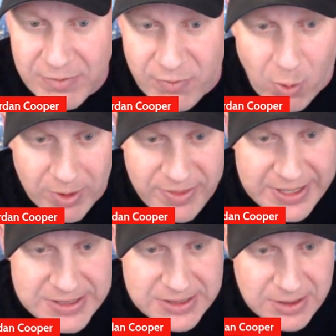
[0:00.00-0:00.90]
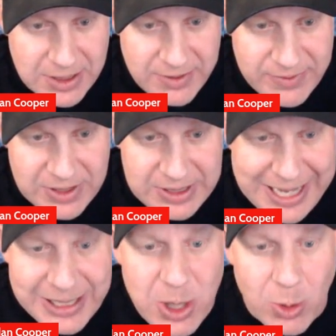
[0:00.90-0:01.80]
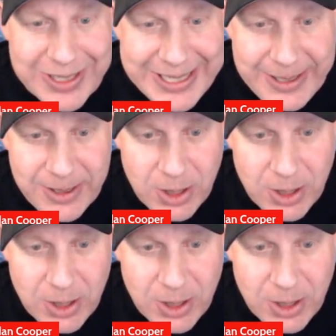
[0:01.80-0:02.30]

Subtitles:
for this Kelly Olynyk